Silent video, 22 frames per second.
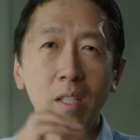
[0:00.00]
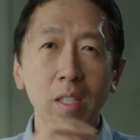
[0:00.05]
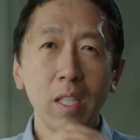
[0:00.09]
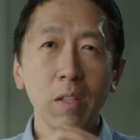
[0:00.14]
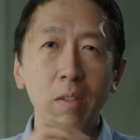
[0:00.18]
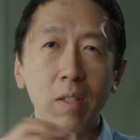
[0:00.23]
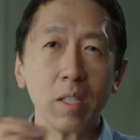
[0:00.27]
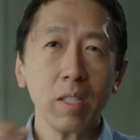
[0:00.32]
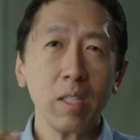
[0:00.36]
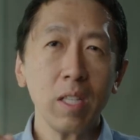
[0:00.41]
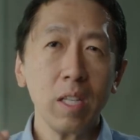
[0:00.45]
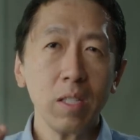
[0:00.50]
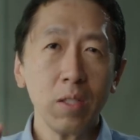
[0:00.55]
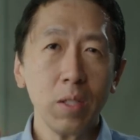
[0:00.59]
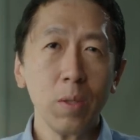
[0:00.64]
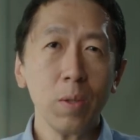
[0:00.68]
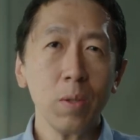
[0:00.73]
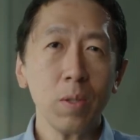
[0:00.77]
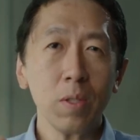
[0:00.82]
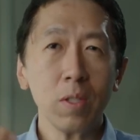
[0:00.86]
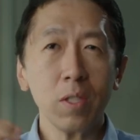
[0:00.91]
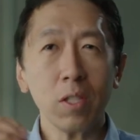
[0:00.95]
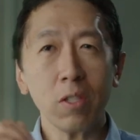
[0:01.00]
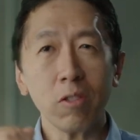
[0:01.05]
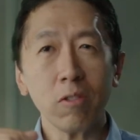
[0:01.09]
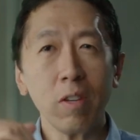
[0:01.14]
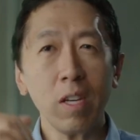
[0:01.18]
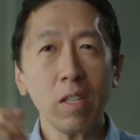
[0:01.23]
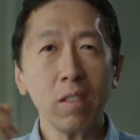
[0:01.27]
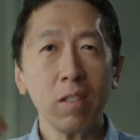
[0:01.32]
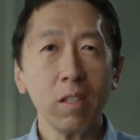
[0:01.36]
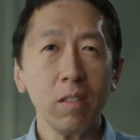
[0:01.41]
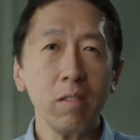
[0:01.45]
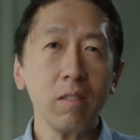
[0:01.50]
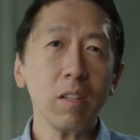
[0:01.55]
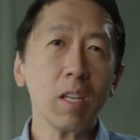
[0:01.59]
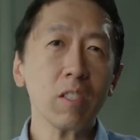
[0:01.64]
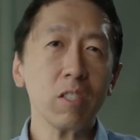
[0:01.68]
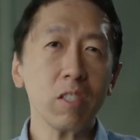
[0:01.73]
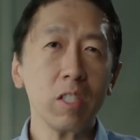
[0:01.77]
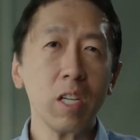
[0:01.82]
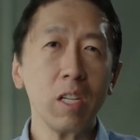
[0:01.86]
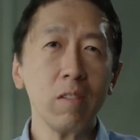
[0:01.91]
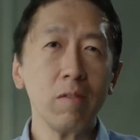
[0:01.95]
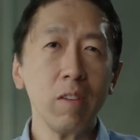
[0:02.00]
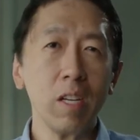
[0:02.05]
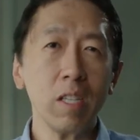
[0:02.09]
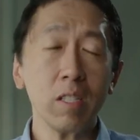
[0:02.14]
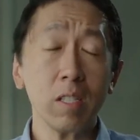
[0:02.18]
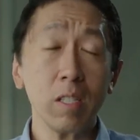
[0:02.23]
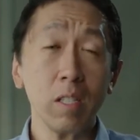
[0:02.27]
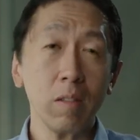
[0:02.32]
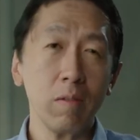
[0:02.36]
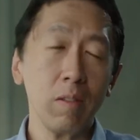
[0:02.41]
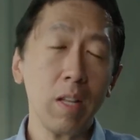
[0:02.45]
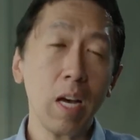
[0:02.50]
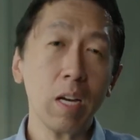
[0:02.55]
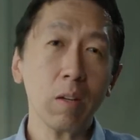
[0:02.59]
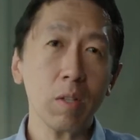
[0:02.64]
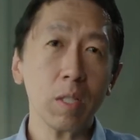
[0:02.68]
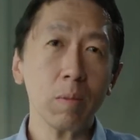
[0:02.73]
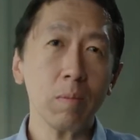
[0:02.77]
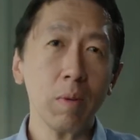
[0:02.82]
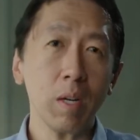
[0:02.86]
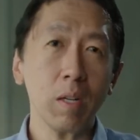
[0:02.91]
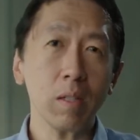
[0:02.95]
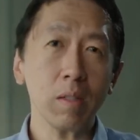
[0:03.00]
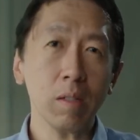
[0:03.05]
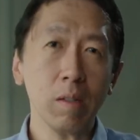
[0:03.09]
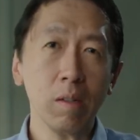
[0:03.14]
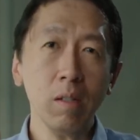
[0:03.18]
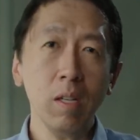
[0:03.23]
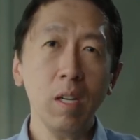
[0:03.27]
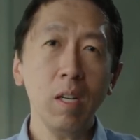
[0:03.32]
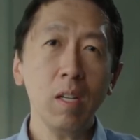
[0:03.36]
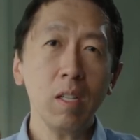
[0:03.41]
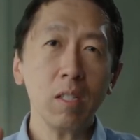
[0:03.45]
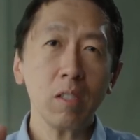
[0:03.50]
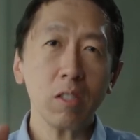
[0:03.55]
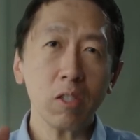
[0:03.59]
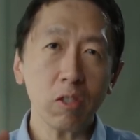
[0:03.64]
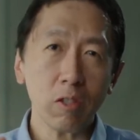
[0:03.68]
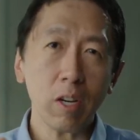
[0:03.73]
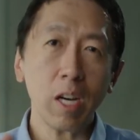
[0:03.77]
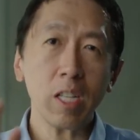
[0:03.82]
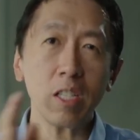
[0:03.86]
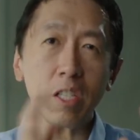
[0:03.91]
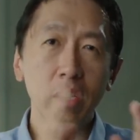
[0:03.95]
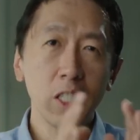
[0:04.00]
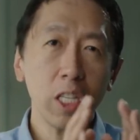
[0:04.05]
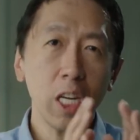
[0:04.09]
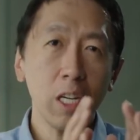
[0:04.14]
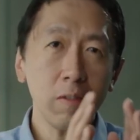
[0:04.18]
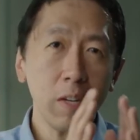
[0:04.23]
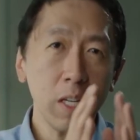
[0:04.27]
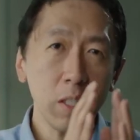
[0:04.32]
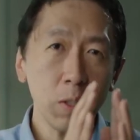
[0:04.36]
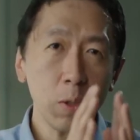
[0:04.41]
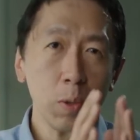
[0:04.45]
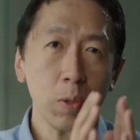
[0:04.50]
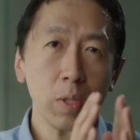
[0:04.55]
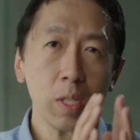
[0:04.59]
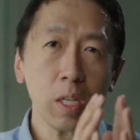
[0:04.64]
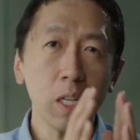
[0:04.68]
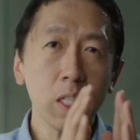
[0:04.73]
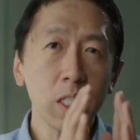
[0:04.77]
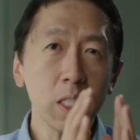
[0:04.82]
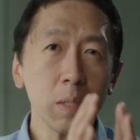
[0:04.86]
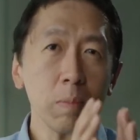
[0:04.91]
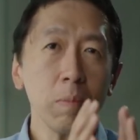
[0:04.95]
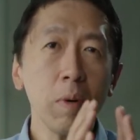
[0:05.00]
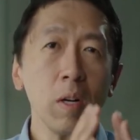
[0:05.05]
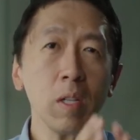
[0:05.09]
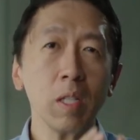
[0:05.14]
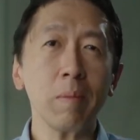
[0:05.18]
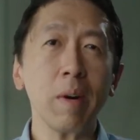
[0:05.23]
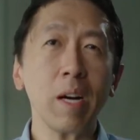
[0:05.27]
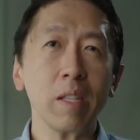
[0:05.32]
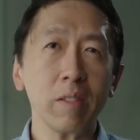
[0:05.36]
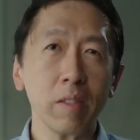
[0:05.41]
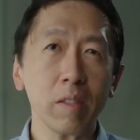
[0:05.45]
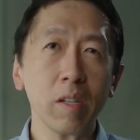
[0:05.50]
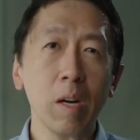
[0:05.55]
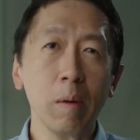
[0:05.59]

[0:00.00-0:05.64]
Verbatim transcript: that you can then use to train the next generation of language model to try to generate using a small amount of